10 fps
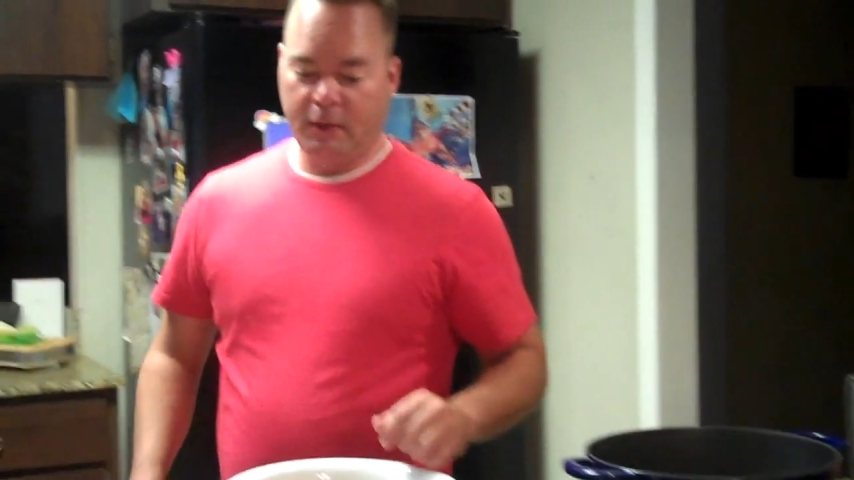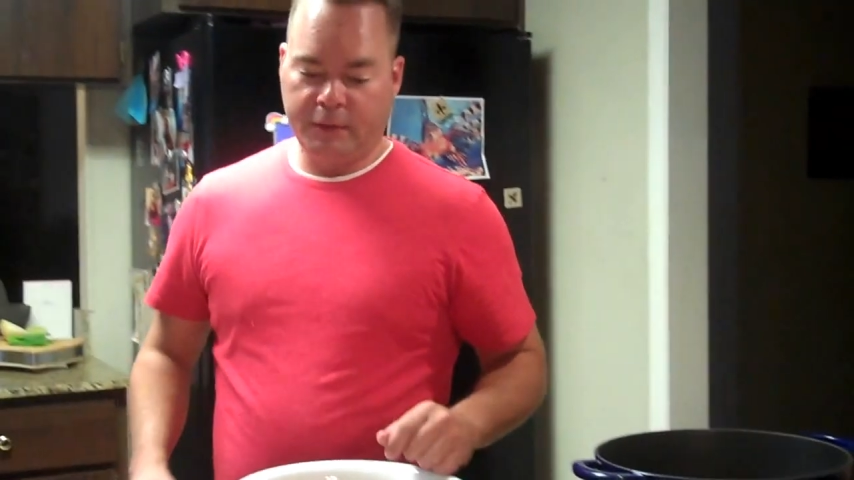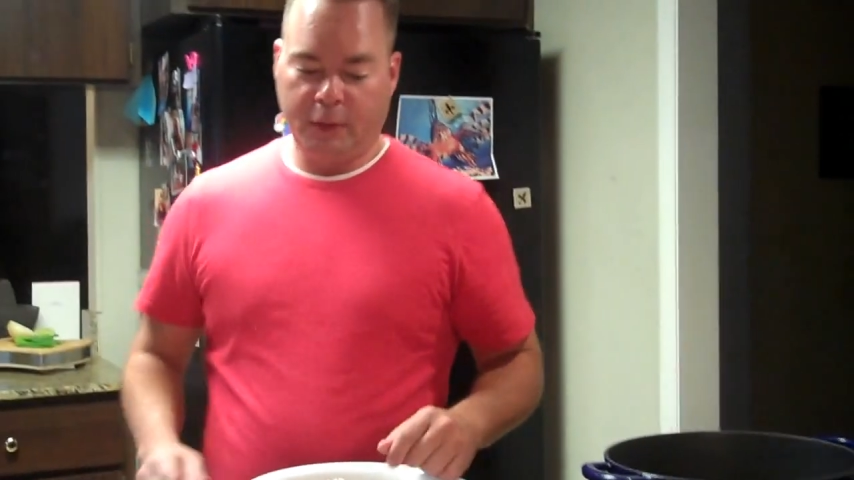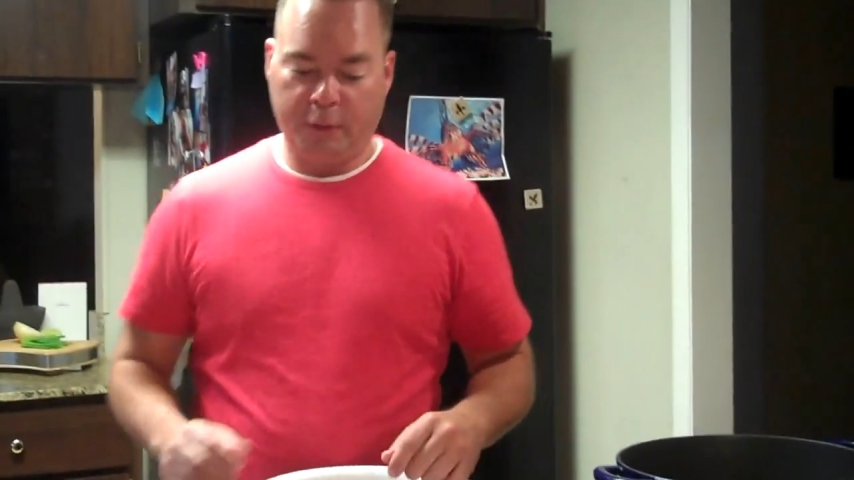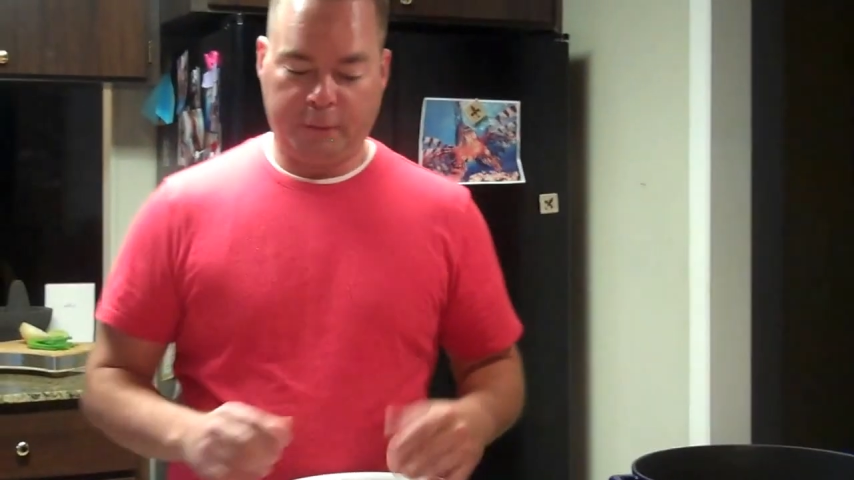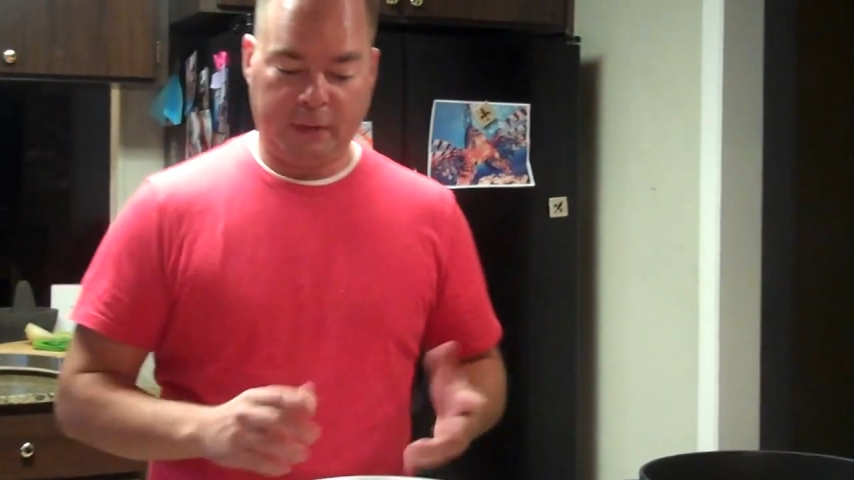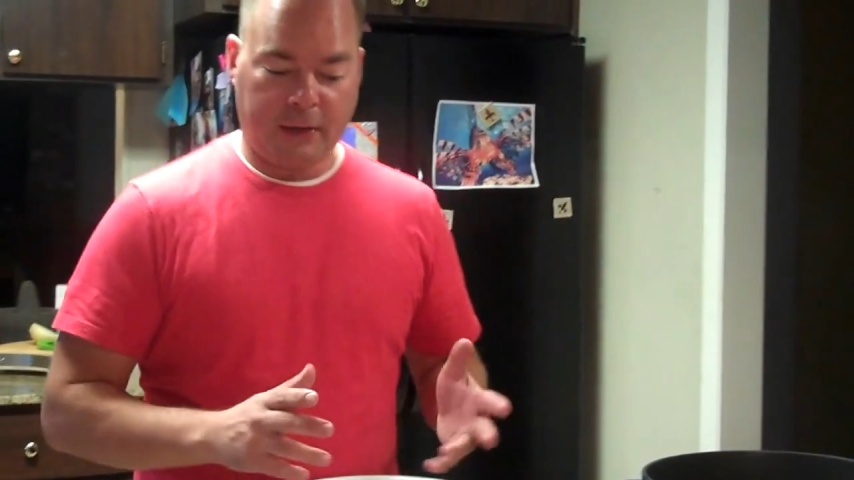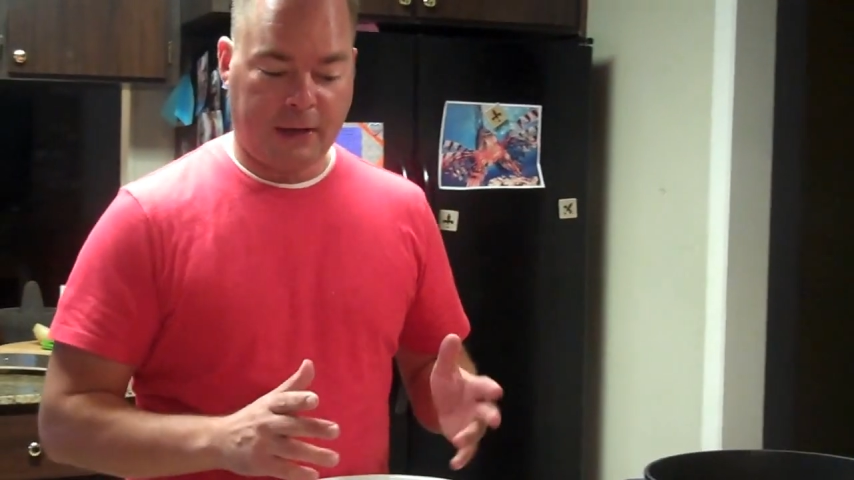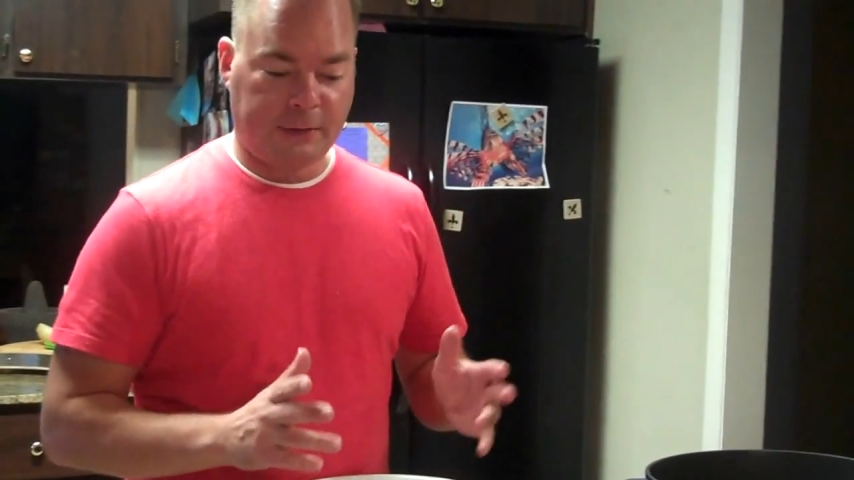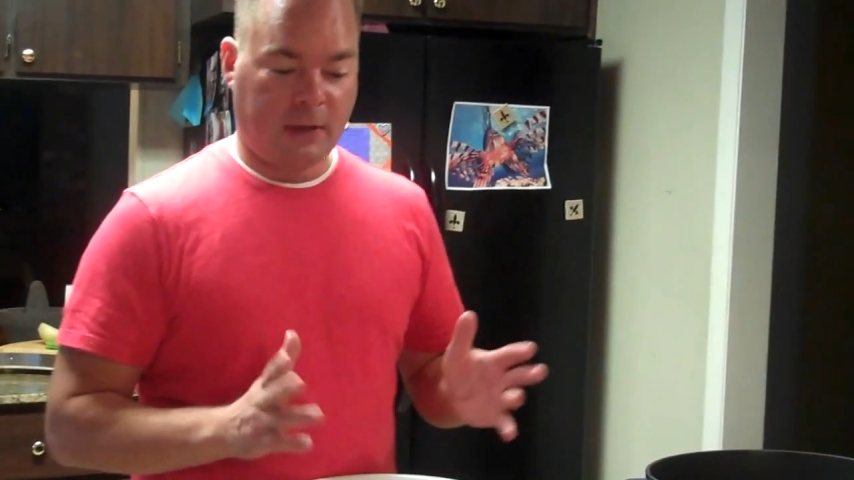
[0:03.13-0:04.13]
So for the
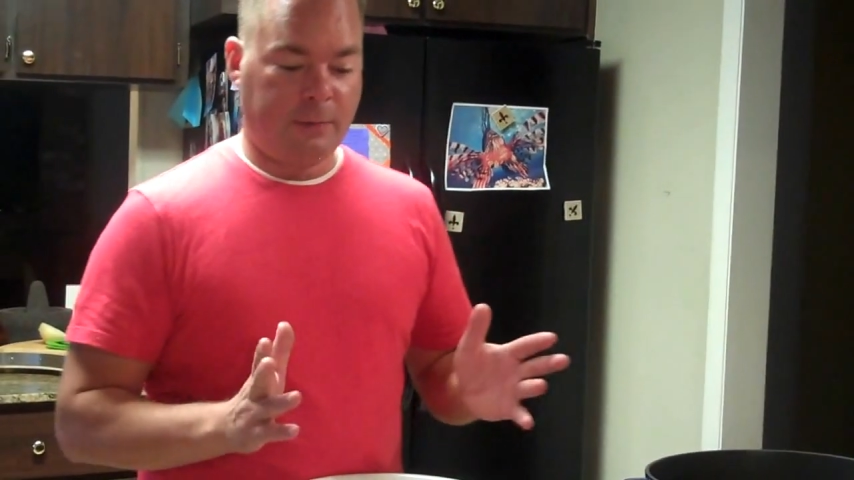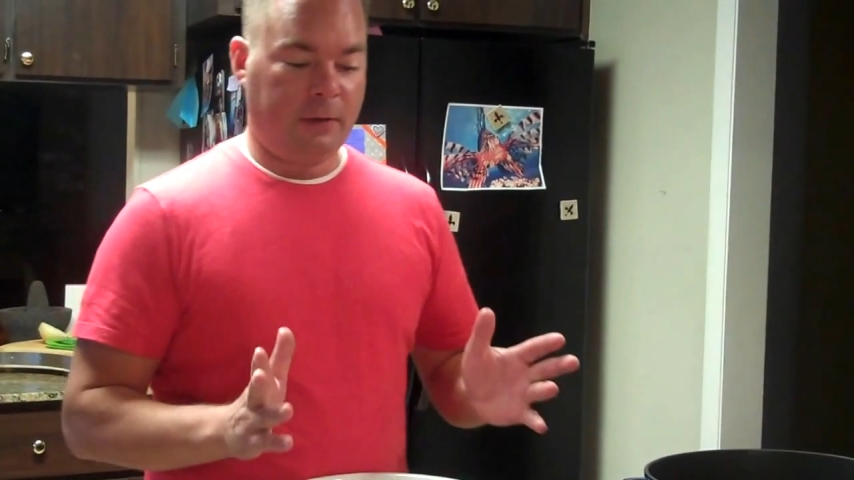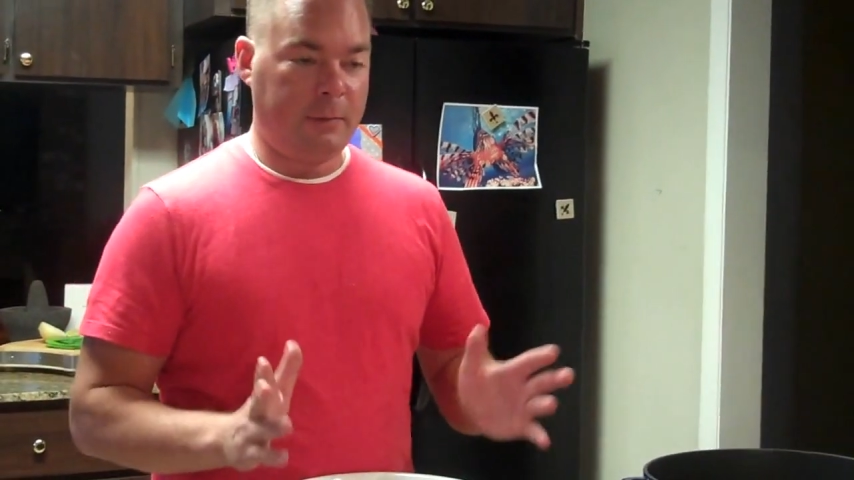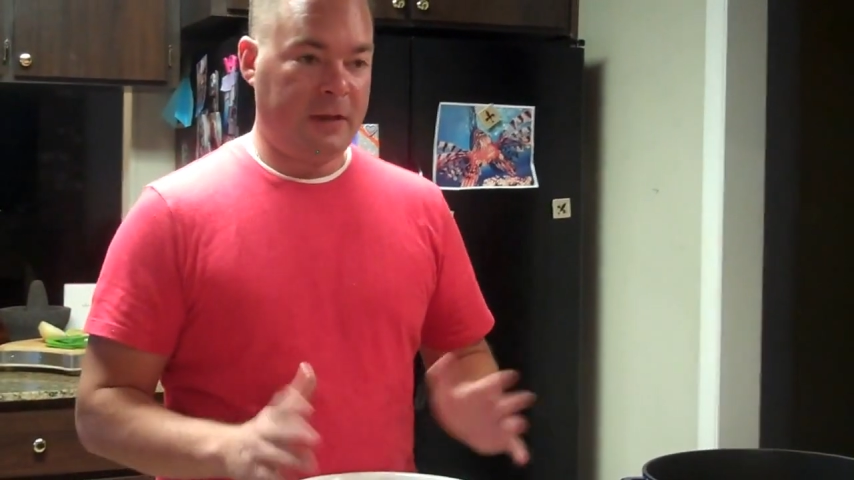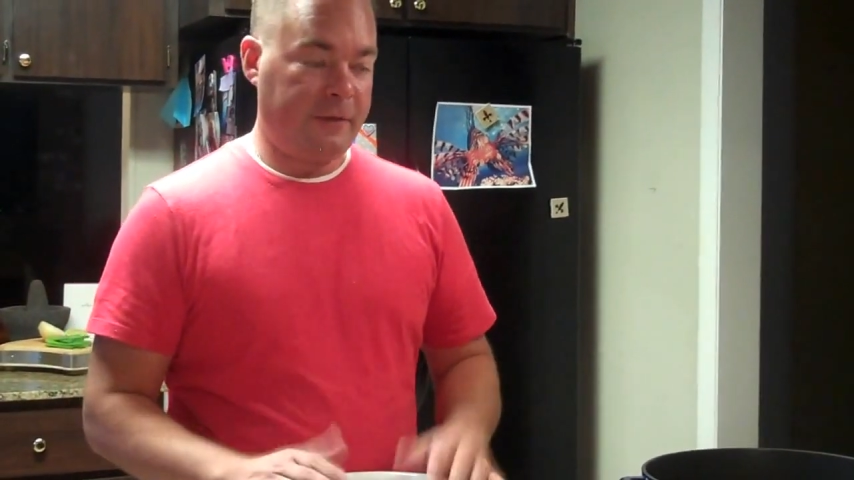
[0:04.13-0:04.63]
last couple of